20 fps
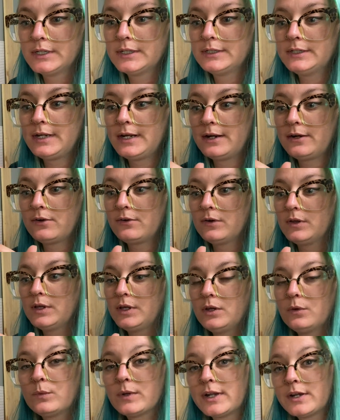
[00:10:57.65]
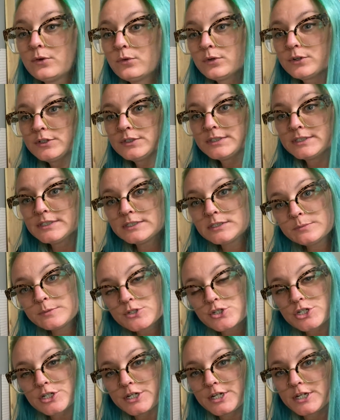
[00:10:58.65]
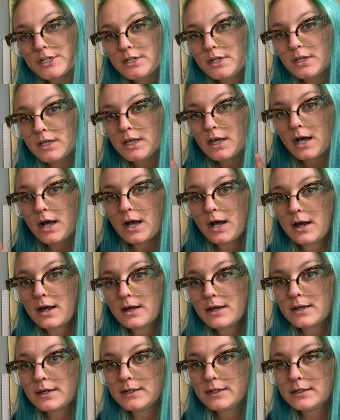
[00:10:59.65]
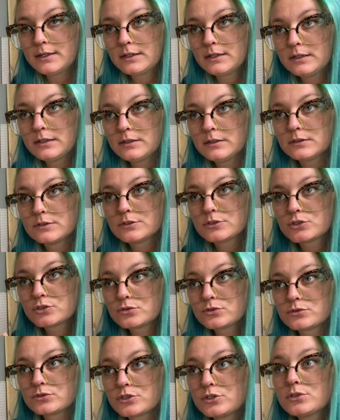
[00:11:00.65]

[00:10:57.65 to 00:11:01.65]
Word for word: Now, when I ordered this machine, I two